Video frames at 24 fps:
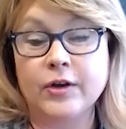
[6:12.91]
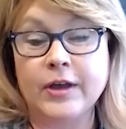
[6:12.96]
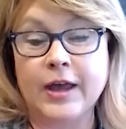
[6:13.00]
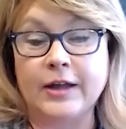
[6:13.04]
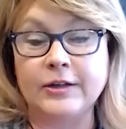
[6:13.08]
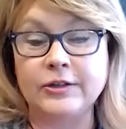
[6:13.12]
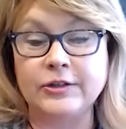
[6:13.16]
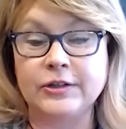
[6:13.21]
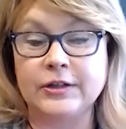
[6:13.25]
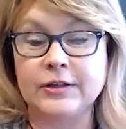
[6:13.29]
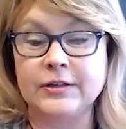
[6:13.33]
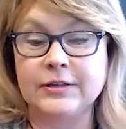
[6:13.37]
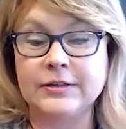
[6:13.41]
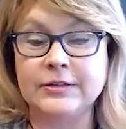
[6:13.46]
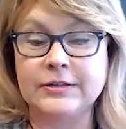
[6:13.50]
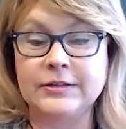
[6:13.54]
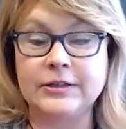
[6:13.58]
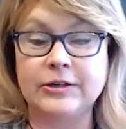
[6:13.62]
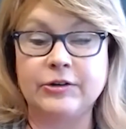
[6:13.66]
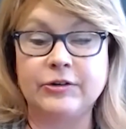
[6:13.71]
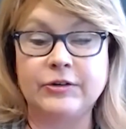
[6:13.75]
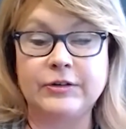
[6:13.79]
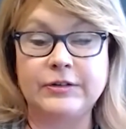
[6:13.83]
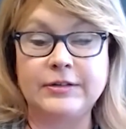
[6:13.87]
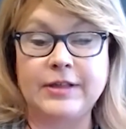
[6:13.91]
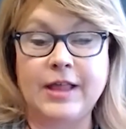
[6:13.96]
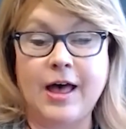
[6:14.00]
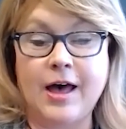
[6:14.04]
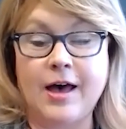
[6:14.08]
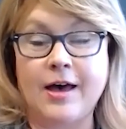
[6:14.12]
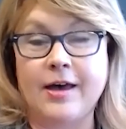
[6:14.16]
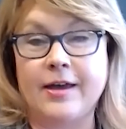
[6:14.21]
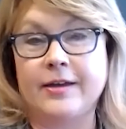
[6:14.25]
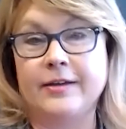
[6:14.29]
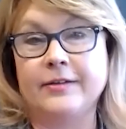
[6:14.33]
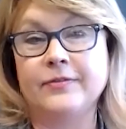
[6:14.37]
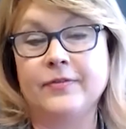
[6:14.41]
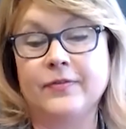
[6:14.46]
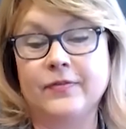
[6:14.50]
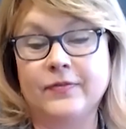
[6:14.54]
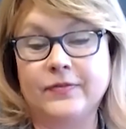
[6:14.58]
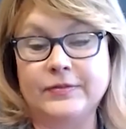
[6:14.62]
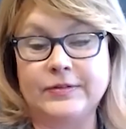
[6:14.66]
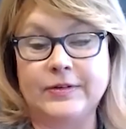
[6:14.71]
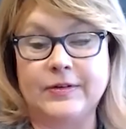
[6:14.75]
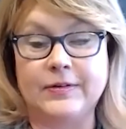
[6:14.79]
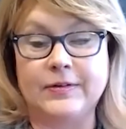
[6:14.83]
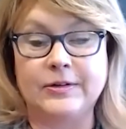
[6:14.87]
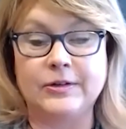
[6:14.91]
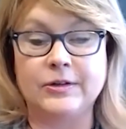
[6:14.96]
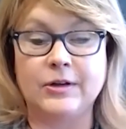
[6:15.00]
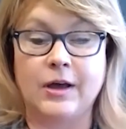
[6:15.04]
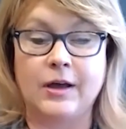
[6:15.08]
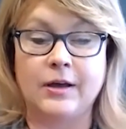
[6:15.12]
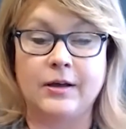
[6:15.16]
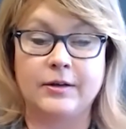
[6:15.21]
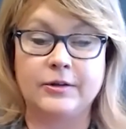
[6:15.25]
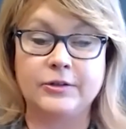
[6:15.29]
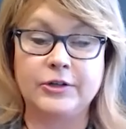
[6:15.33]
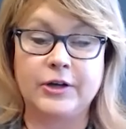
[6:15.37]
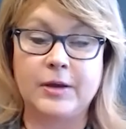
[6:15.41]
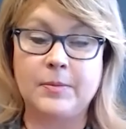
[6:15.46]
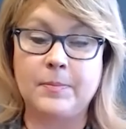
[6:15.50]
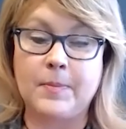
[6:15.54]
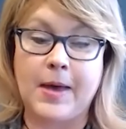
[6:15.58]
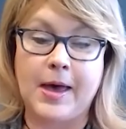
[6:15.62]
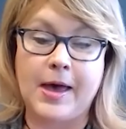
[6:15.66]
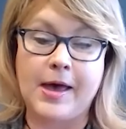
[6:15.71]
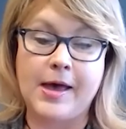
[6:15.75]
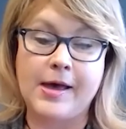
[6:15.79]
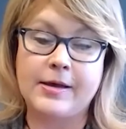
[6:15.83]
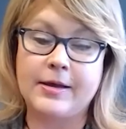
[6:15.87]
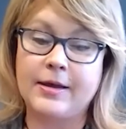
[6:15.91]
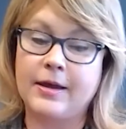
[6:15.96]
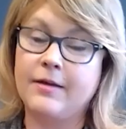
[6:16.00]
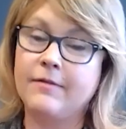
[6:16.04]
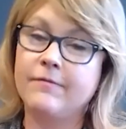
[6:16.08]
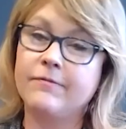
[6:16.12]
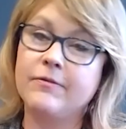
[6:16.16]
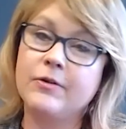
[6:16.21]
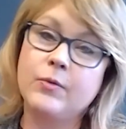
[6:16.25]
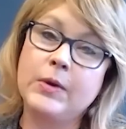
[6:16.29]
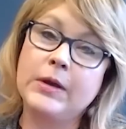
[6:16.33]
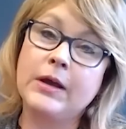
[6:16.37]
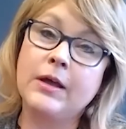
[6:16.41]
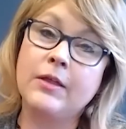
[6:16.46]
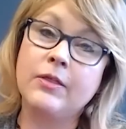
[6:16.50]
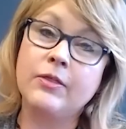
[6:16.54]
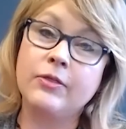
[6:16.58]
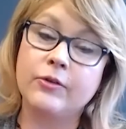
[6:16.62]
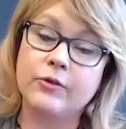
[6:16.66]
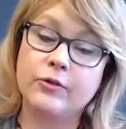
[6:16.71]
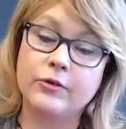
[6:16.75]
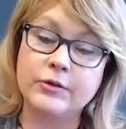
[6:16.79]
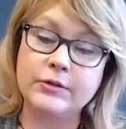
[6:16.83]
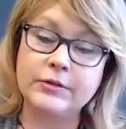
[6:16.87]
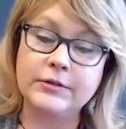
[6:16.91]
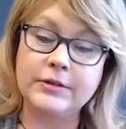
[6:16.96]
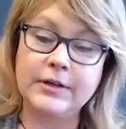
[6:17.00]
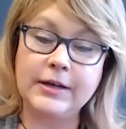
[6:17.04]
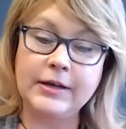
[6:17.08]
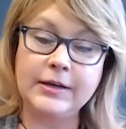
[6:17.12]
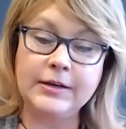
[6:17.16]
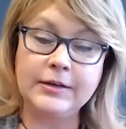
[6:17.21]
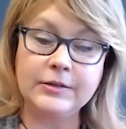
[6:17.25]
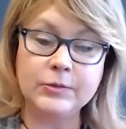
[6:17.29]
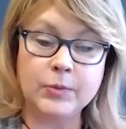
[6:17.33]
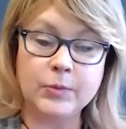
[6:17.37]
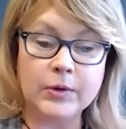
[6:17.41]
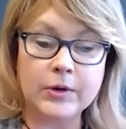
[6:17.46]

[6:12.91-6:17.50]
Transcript: catching this series live, check back every week on Thursdays,